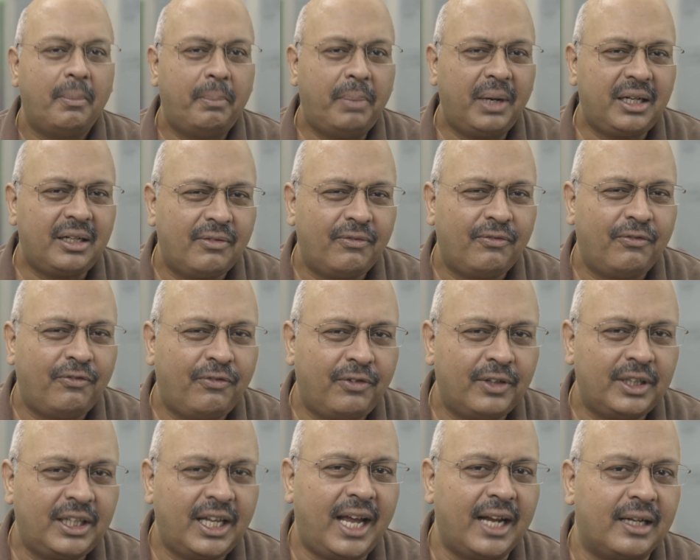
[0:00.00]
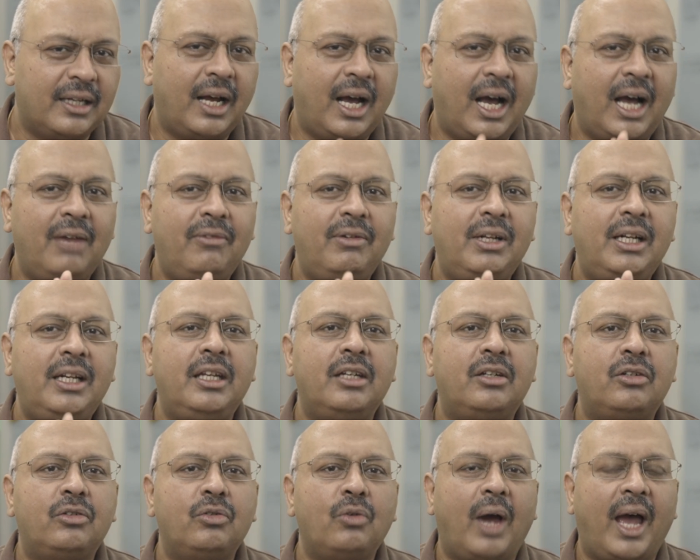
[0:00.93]
But for that, I will need
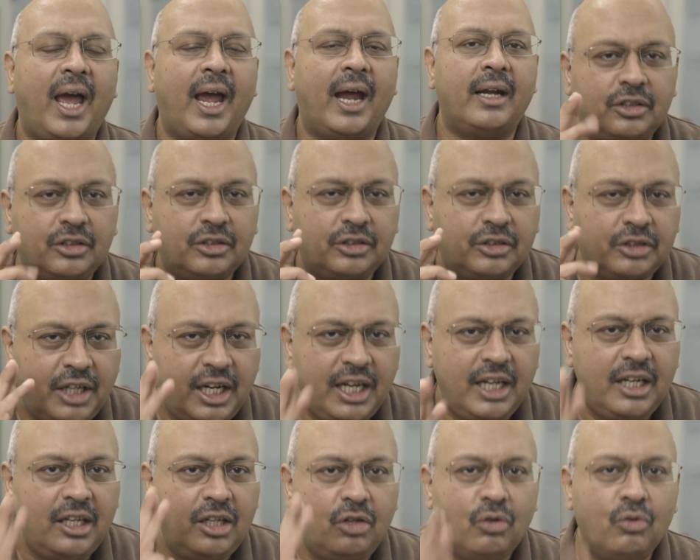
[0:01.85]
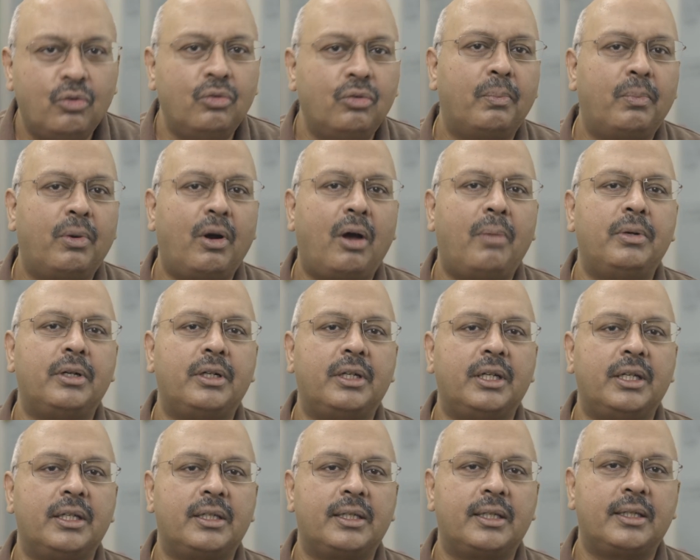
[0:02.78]
to add three new
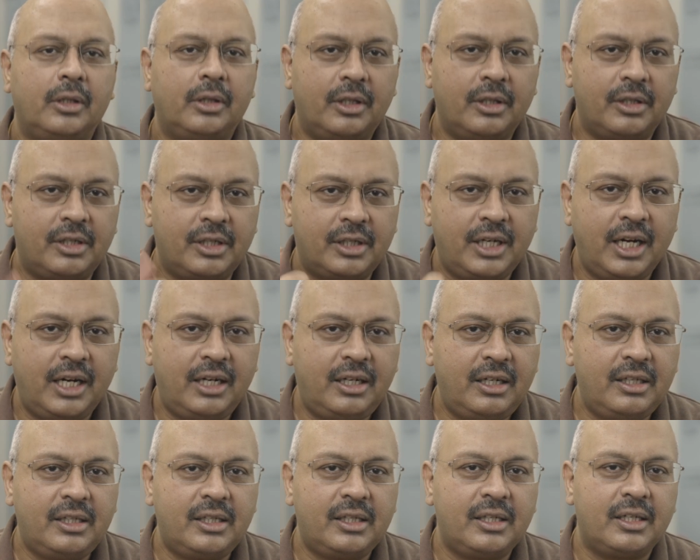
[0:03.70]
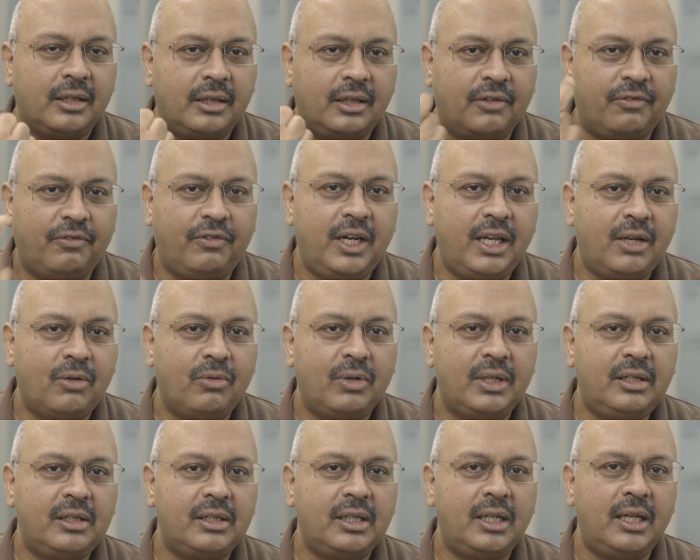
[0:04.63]
properties: the status, the
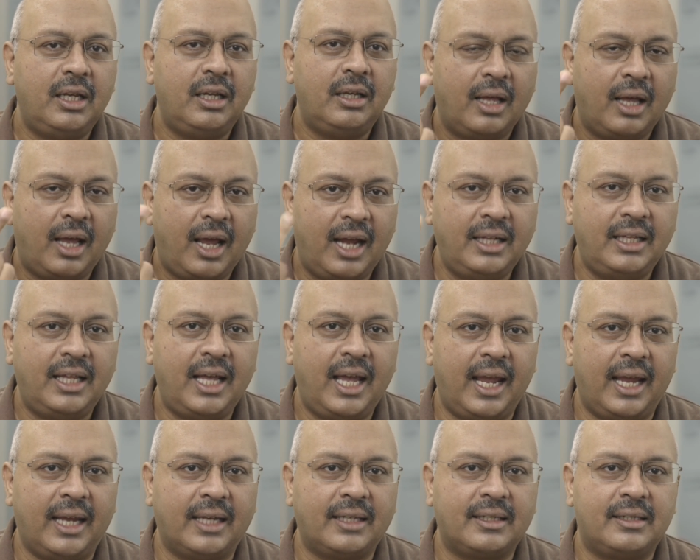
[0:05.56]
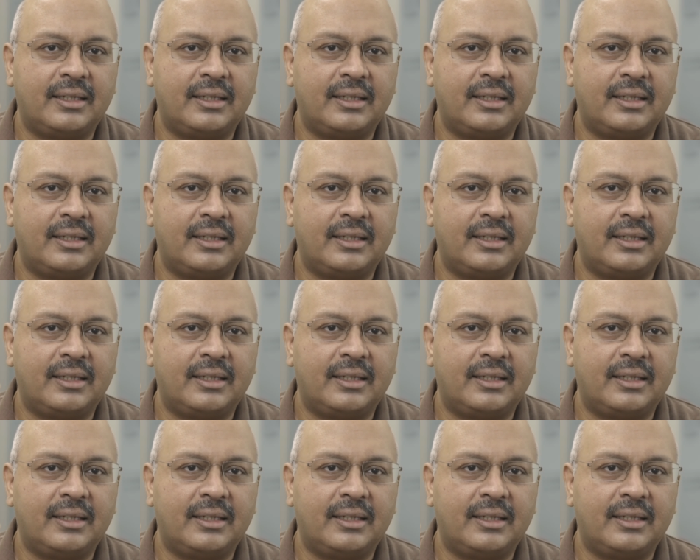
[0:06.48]
frequency, and the X